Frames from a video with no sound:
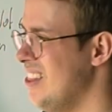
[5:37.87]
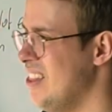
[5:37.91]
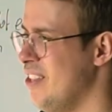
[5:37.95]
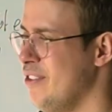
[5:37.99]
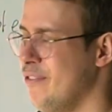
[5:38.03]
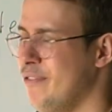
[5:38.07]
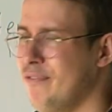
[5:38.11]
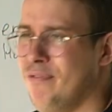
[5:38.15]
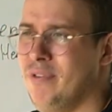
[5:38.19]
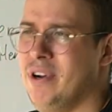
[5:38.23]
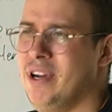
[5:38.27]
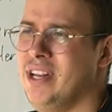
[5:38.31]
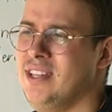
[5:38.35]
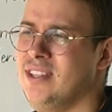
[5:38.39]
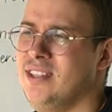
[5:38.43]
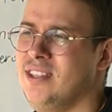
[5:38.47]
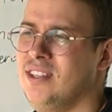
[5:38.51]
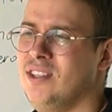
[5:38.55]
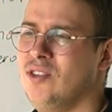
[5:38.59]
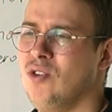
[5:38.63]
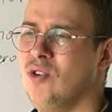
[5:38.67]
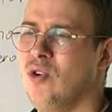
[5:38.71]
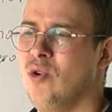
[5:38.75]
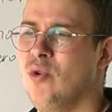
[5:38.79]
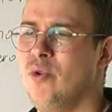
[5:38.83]

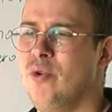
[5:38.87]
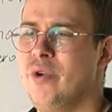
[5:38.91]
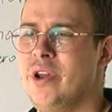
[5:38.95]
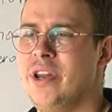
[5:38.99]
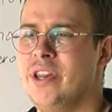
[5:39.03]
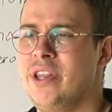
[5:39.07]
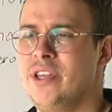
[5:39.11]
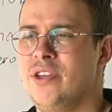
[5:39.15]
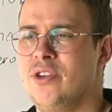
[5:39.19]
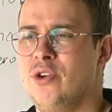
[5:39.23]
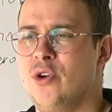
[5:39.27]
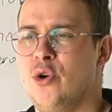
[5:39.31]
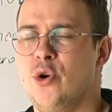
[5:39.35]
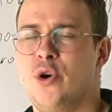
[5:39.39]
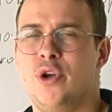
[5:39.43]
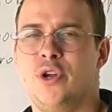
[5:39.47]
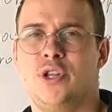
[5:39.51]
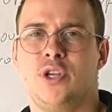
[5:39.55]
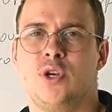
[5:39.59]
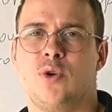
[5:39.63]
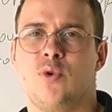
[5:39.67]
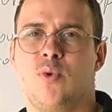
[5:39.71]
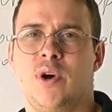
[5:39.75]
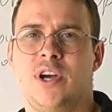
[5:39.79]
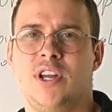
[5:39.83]
differences already hurt
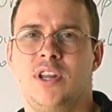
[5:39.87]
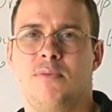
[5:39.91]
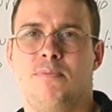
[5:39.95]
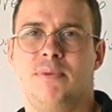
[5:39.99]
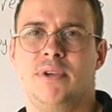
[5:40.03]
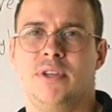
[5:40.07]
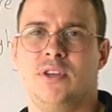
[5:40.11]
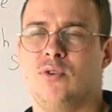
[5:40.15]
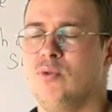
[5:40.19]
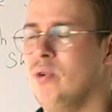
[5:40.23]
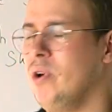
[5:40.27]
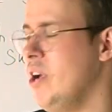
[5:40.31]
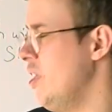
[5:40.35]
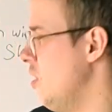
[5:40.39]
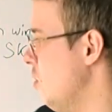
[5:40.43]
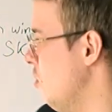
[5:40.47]
you quite a bit, right?